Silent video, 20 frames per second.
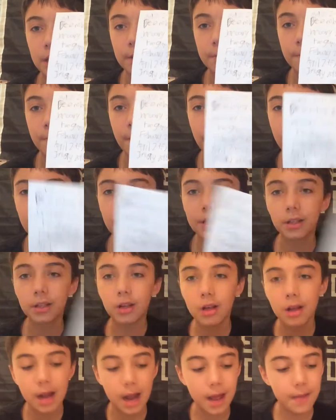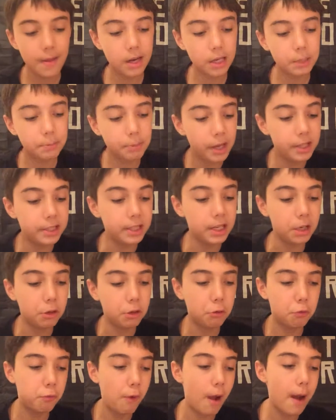and fines, and then he plays
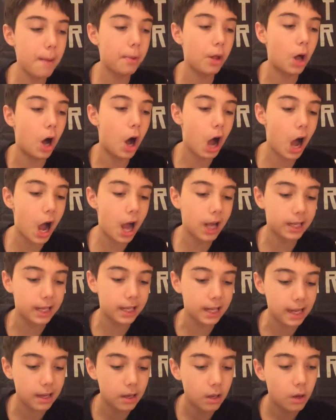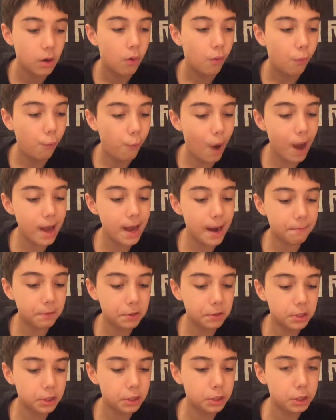incredible hockey right
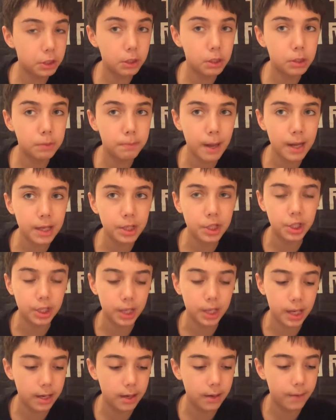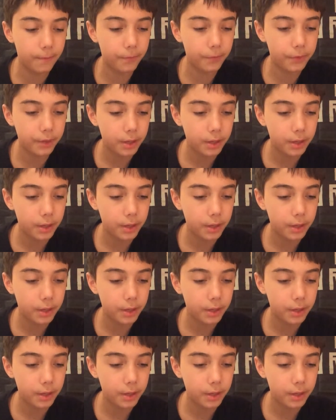after suspension.